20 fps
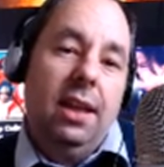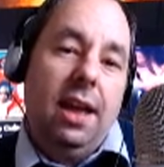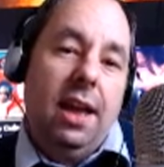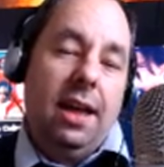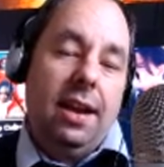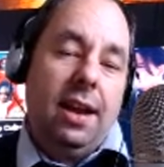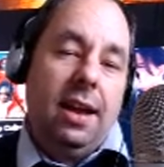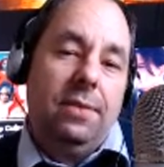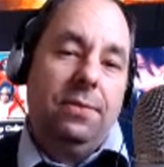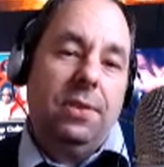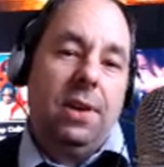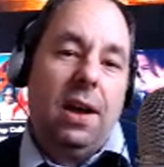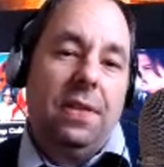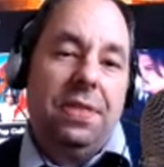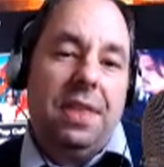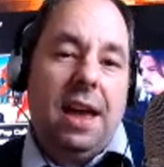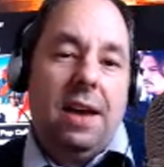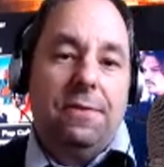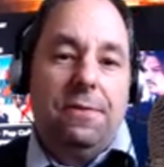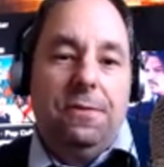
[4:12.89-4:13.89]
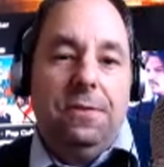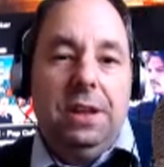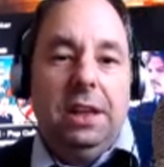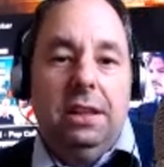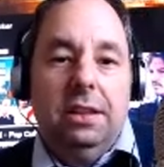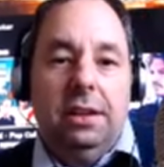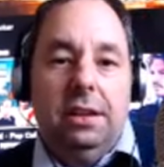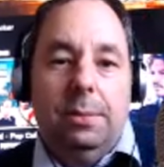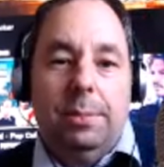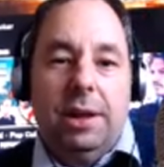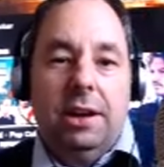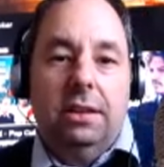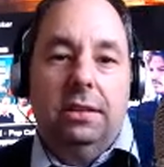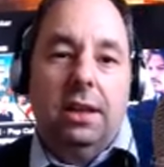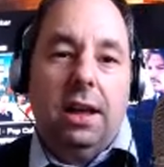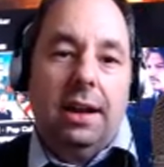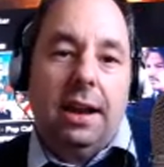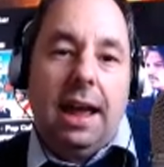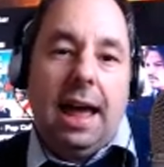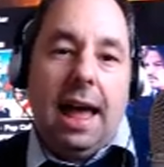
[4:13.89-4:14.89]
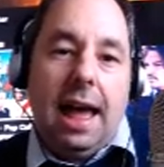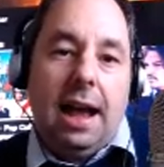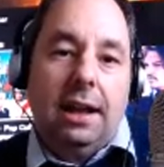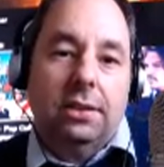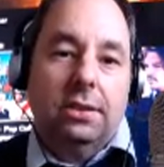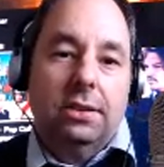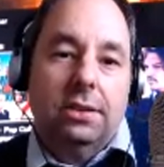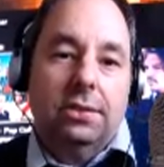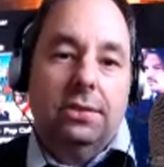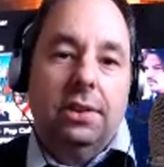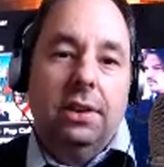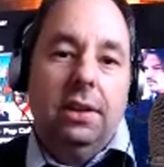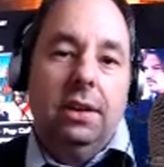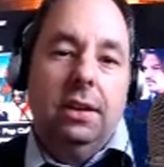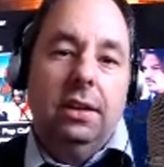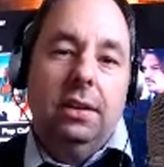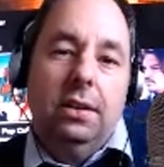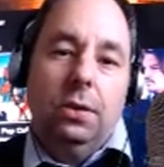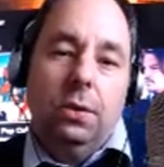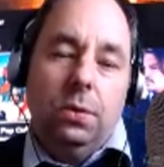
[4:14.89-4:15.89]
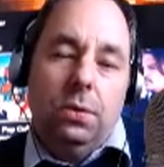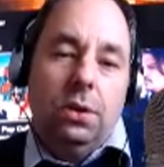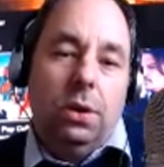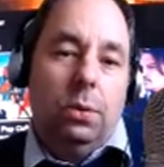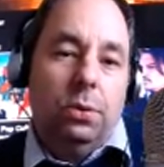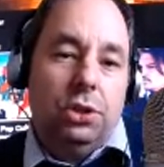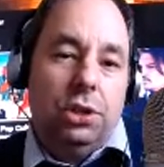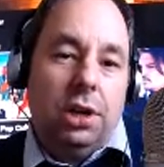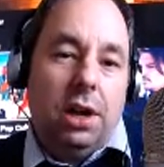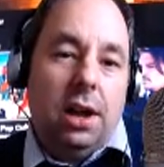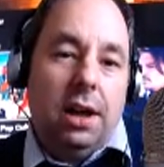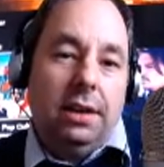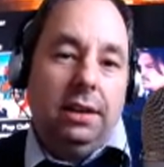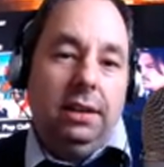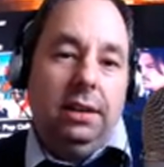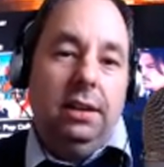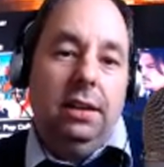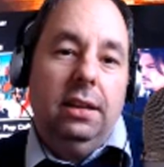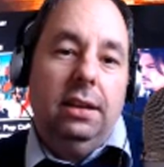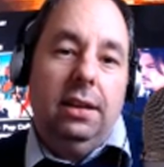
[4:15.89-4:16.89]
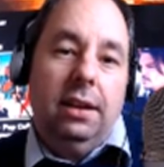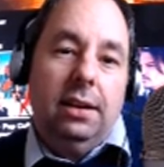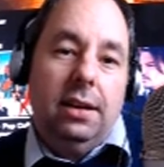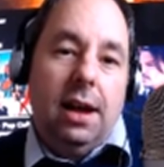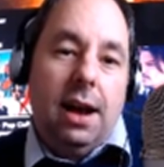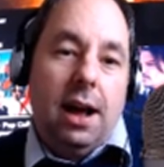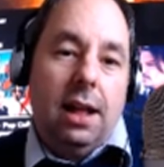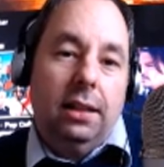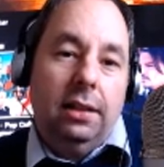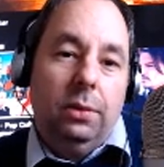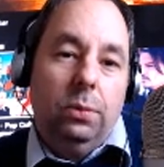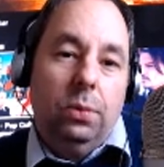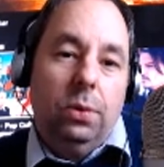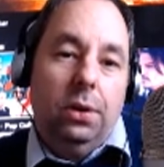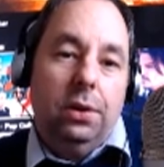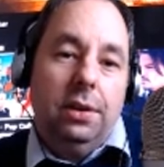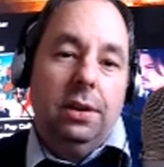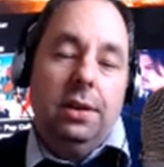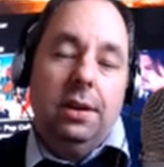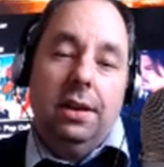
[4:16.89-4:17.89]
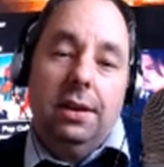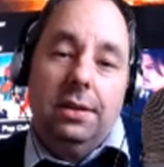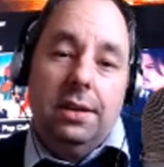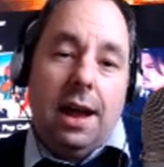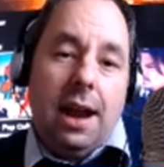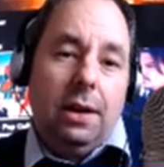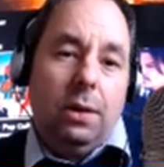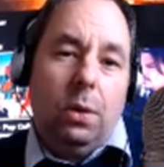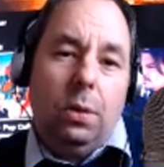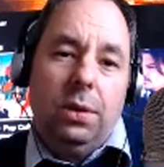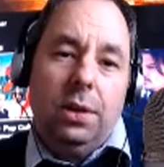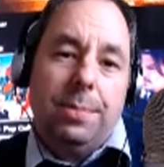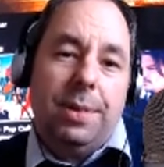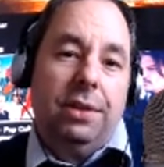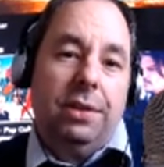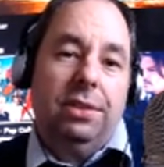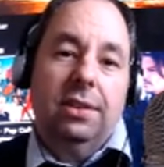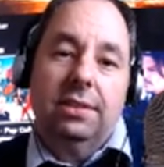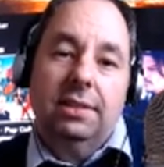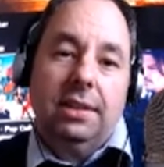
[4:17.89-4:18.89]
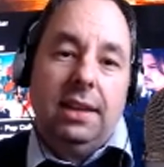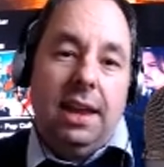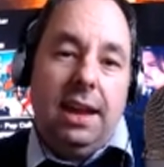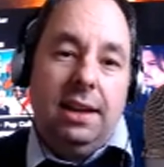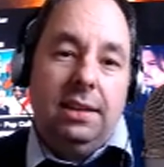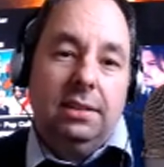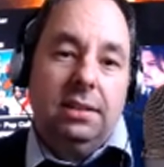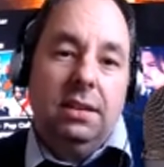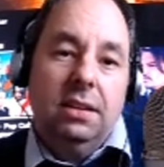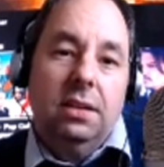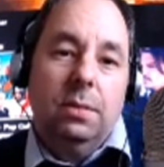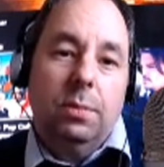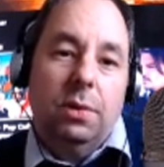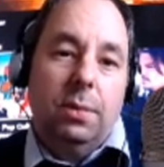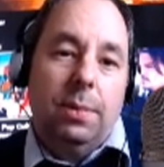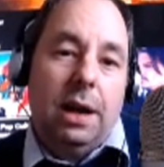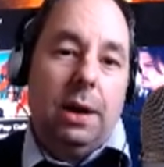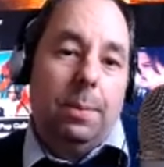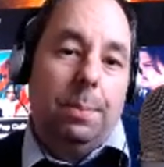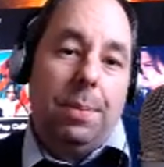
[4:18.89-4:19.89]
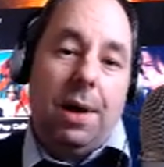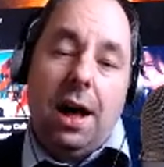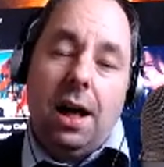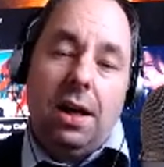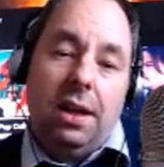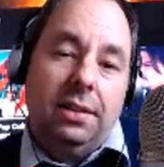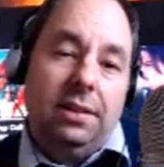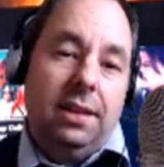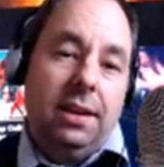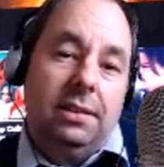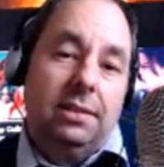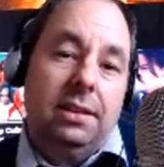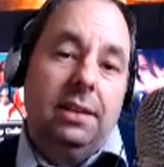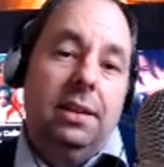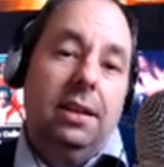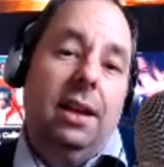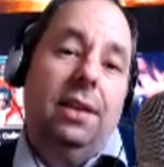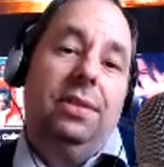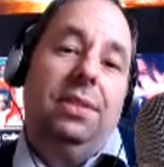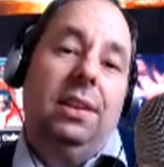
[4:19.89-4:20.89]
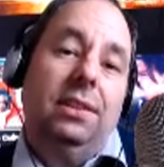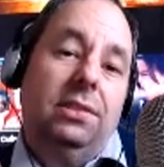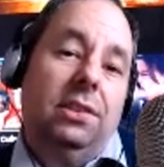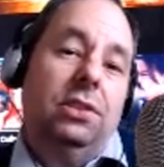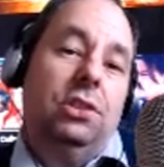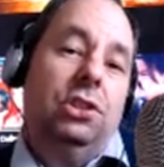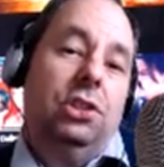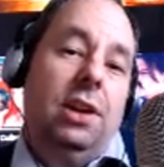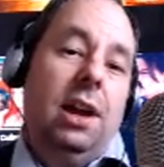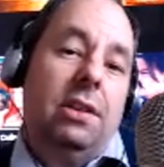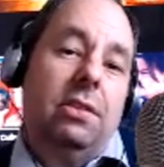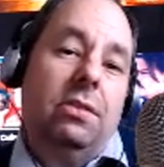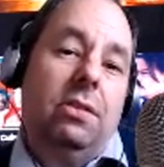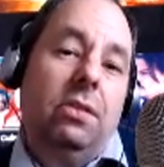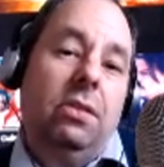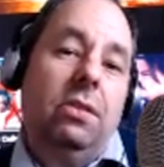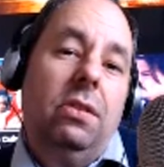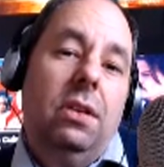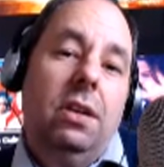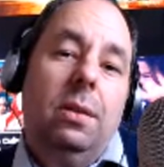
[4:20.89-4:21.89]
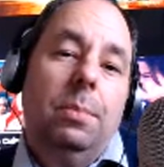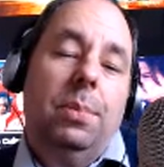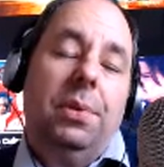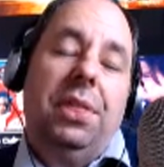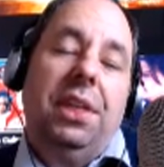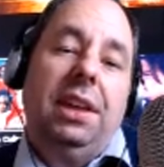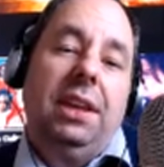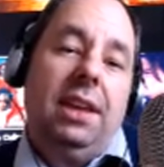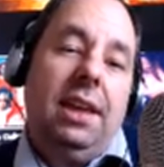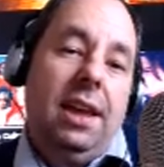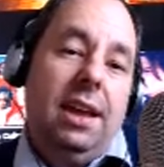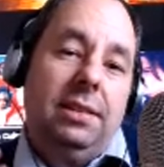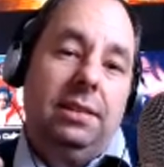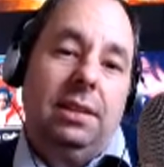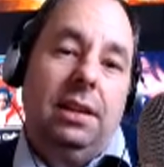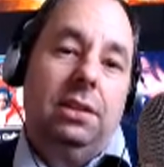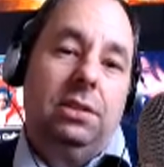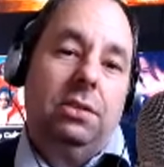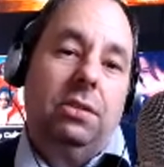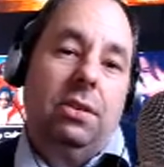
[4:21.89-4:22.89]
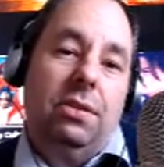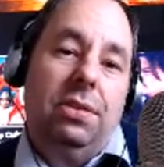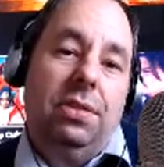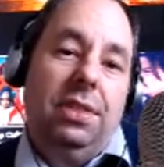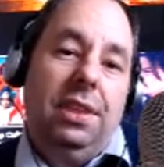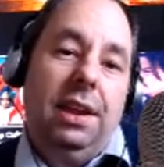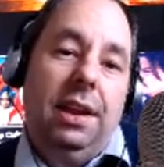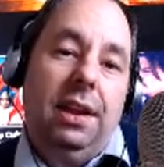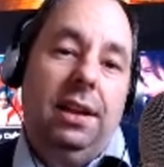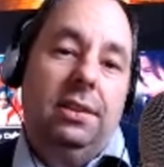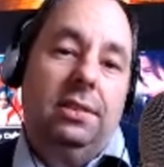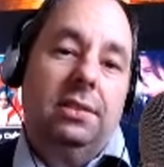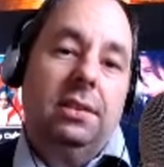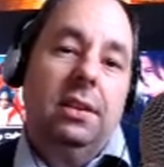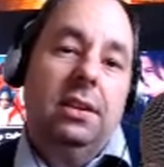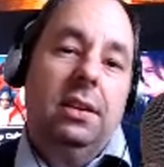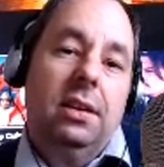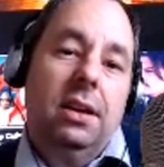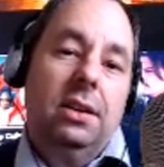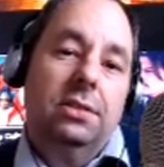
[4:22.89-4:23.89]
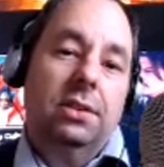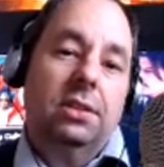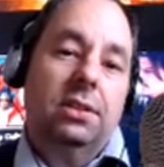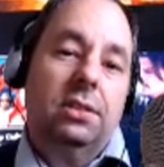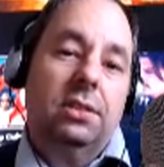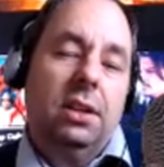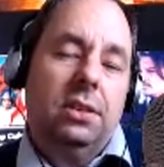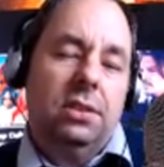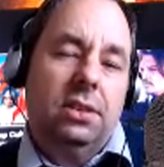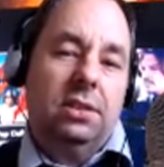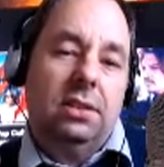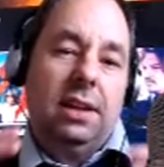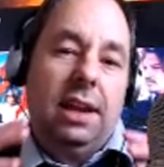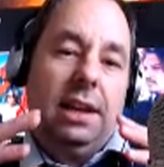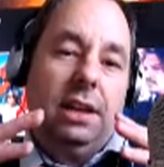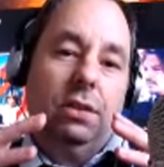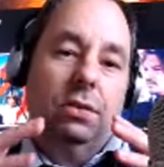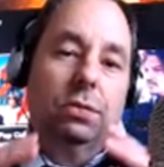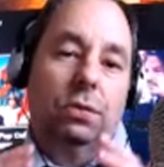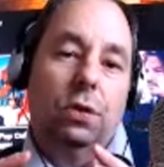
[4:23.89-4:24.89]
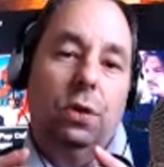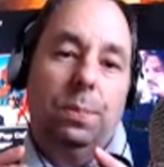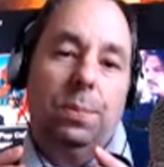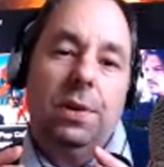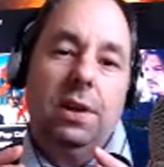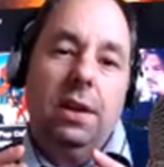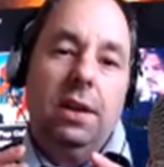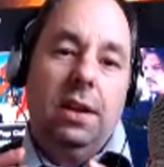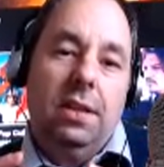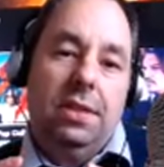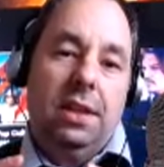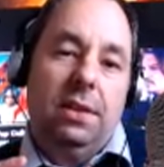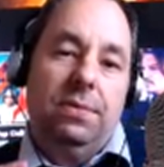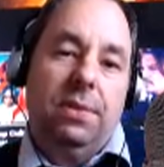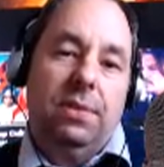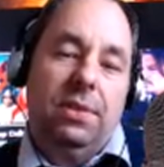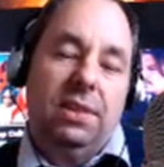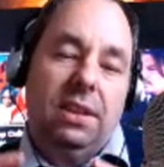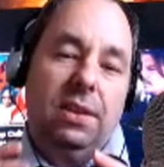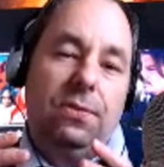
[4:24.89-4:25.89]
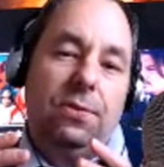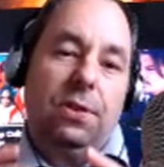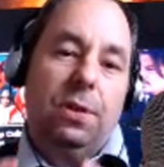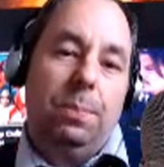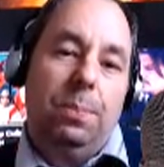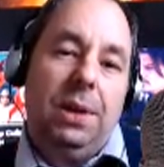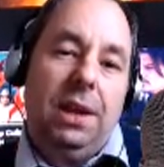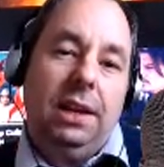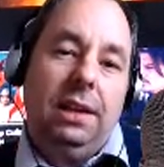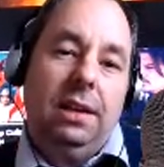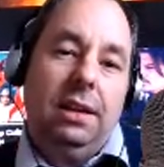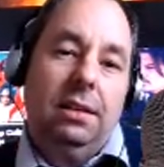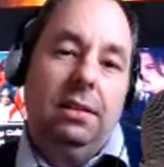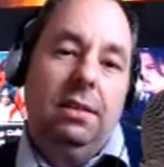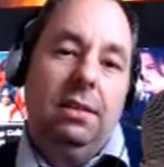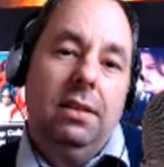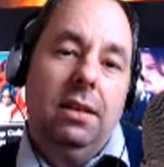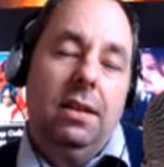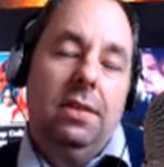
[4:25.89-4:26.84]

and I've got that feeling about a lot of actors who know Johnny in Hollywood, not only about this case, but about politics and things in general, but they can't say certain things because it's such a tight group that if you have a different opinion,